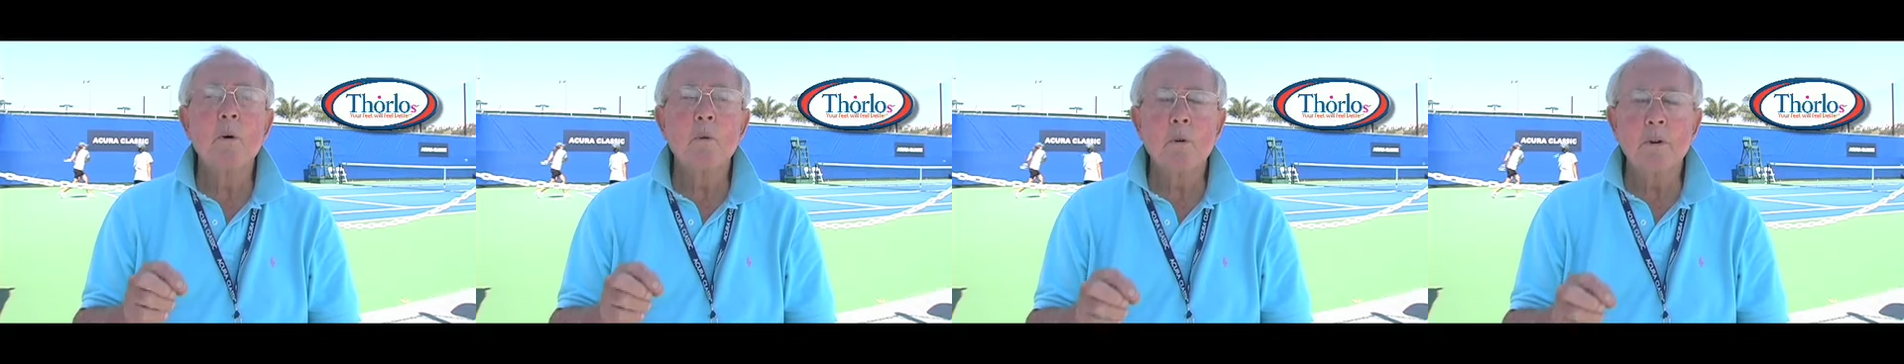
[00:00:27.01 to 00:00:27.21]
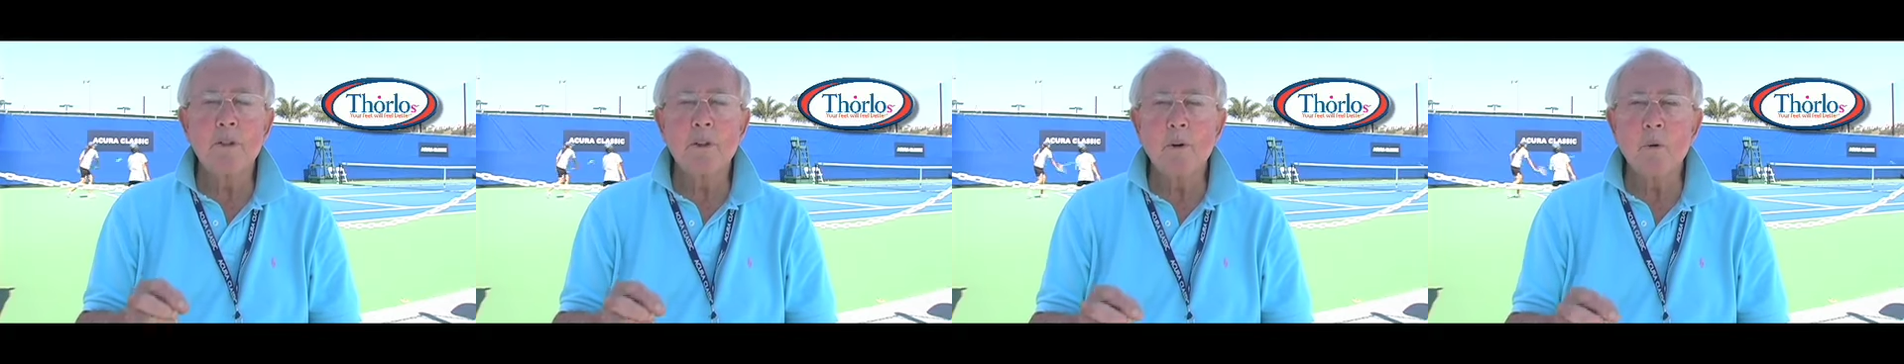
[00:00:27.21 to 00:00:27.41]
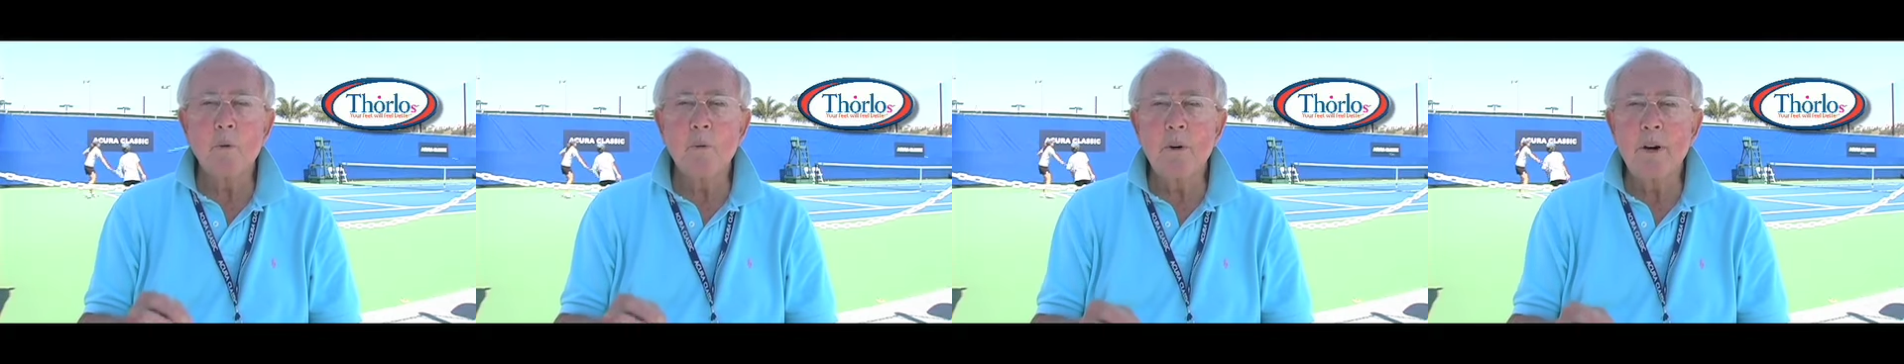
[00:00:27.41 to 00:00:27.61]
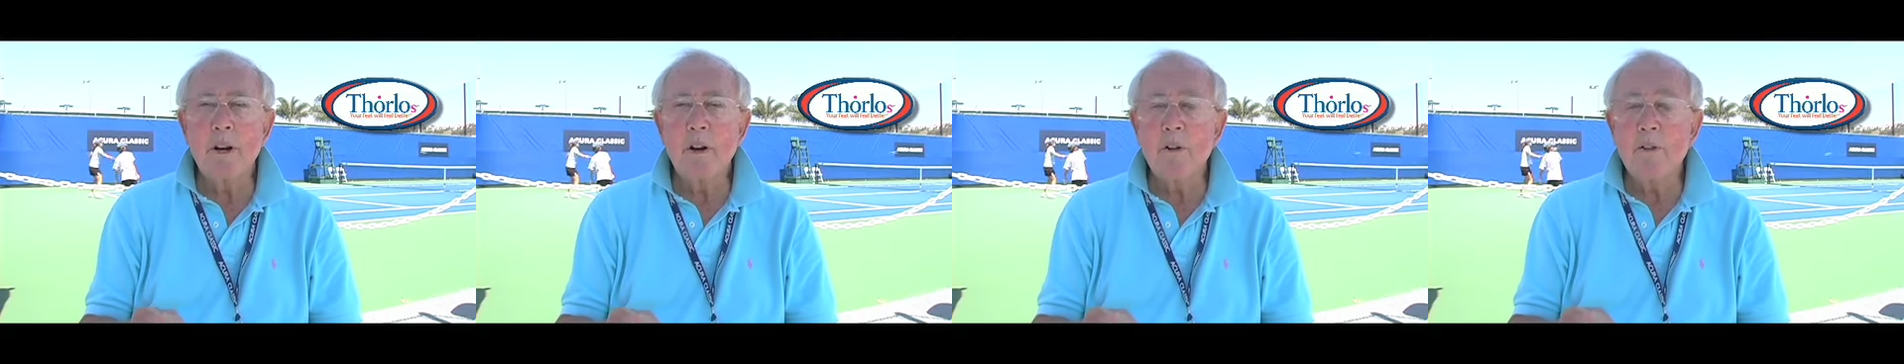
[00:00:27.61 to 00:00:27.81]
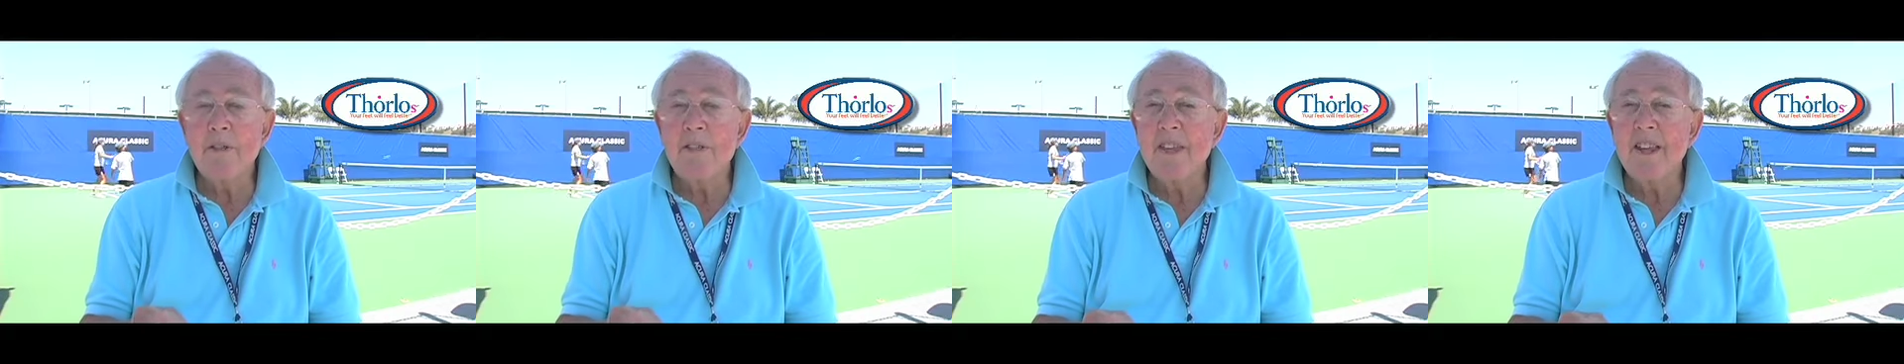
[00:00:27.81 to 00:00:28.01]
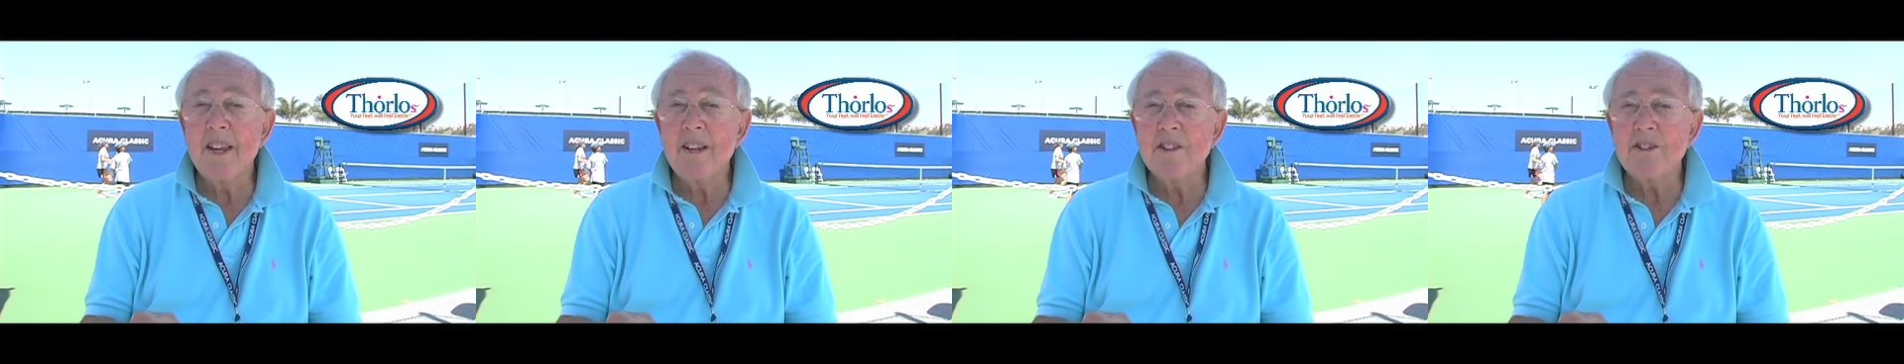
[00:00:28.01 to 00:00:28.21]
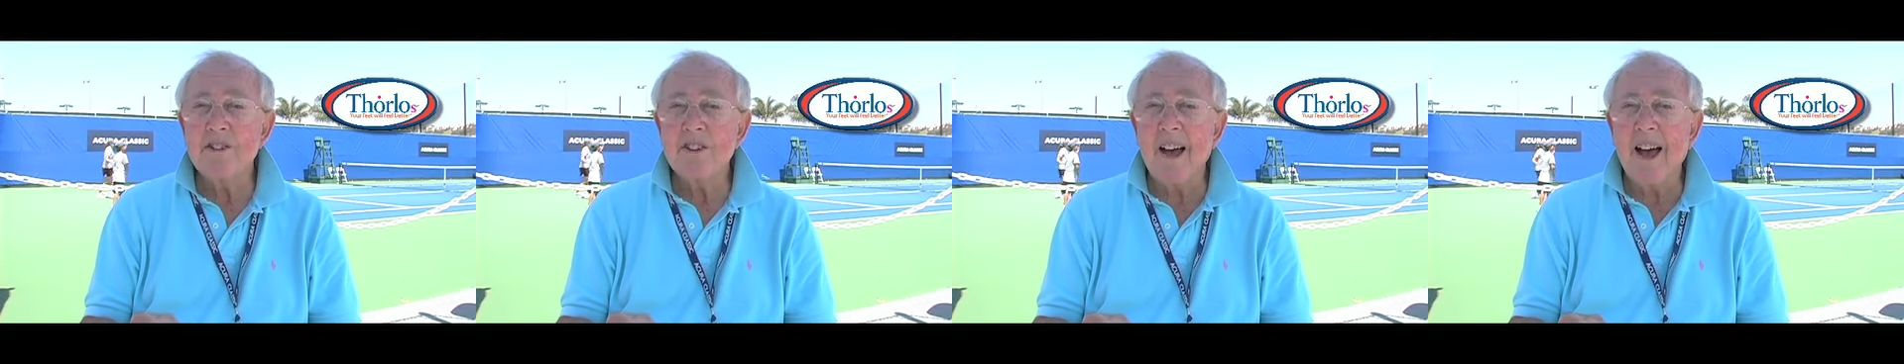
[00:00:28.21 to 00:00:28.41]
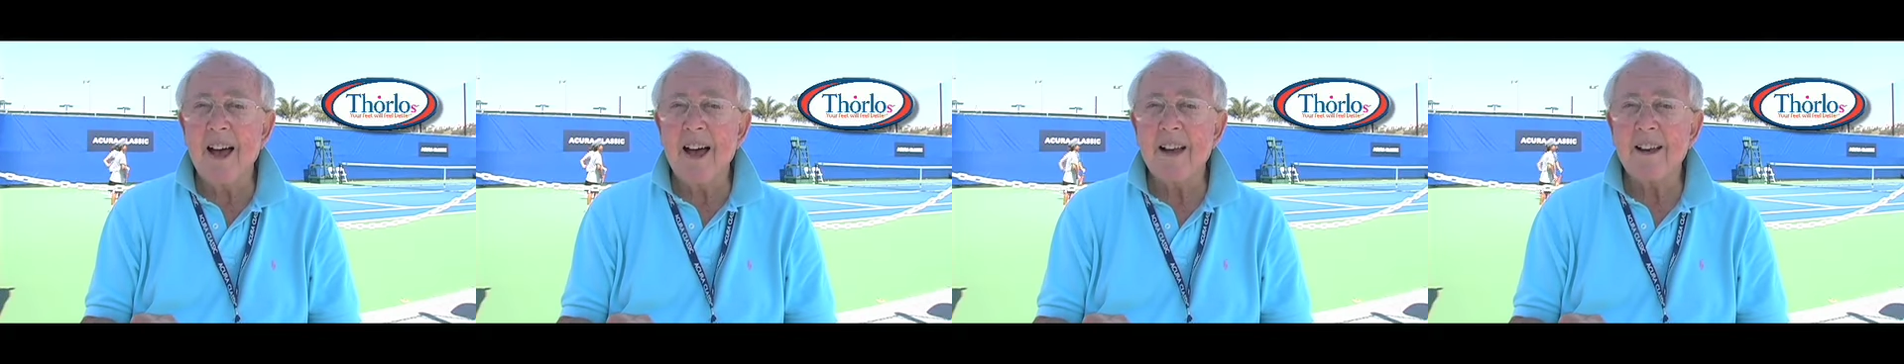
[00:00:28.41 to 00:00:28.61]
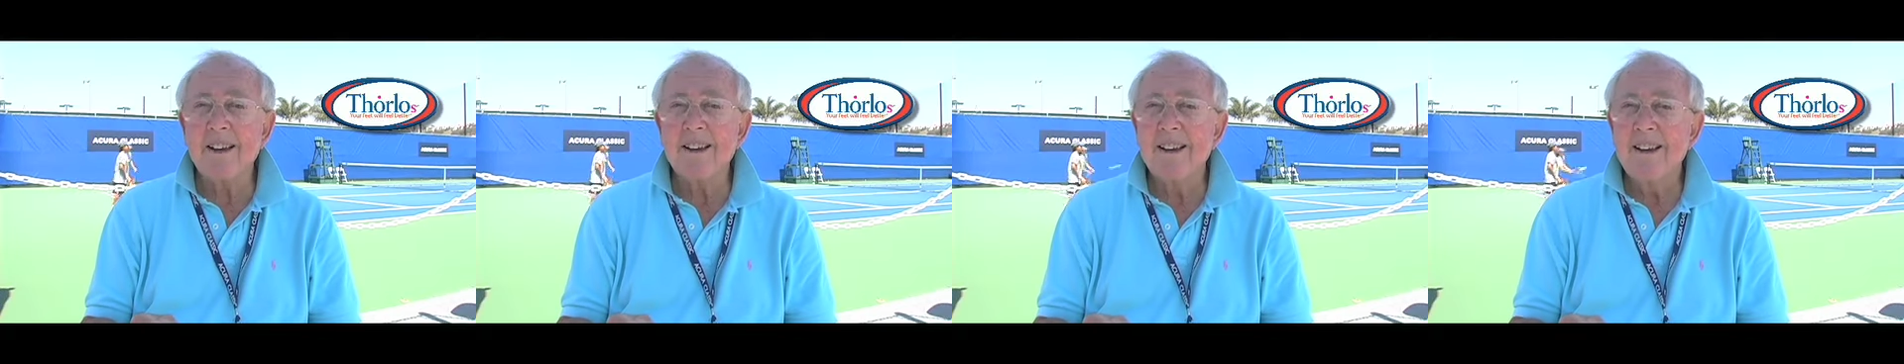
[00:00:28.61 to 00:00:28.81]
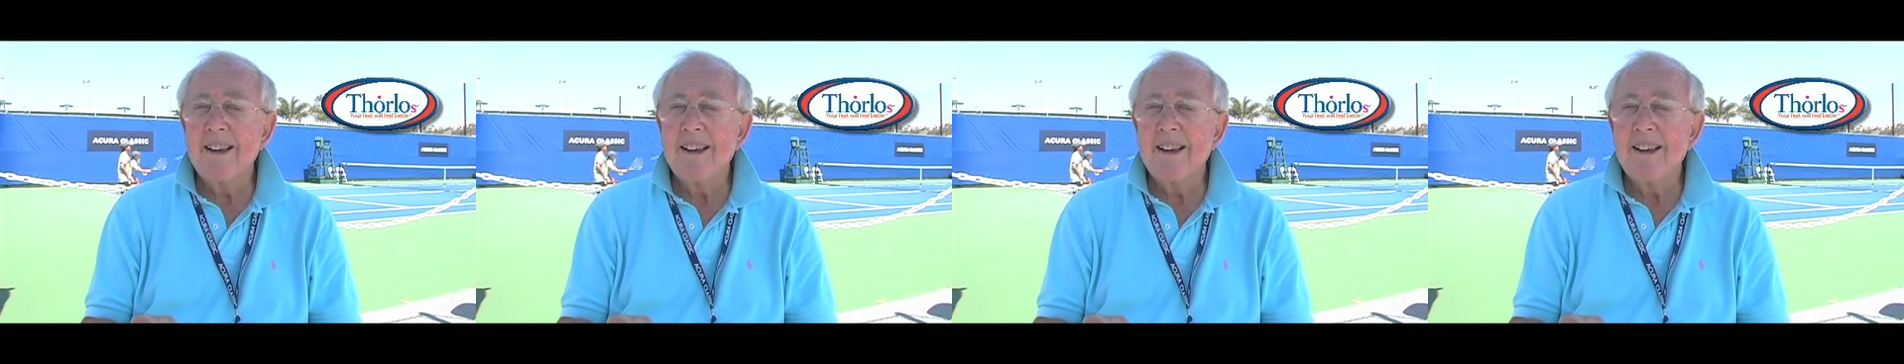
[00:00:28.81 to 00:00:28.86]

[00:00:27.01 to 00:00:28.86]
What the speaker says: with a real thin sock,